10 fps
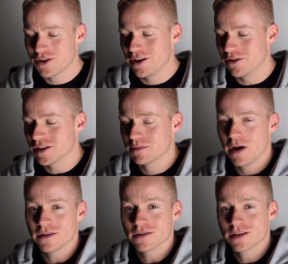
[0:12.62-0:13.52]
here at
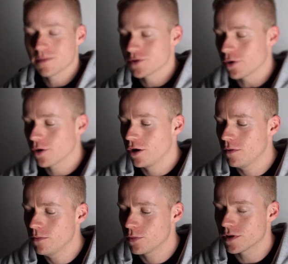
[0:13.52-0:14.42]

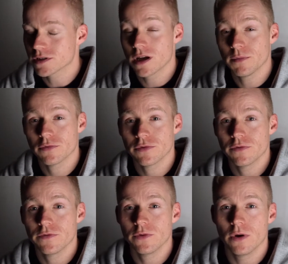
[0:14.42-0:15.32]
Spartansuppz.com with a supplement
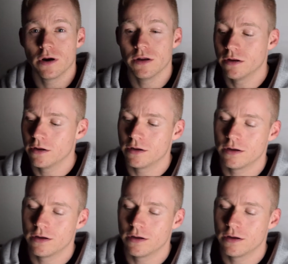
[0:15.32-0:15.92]
review on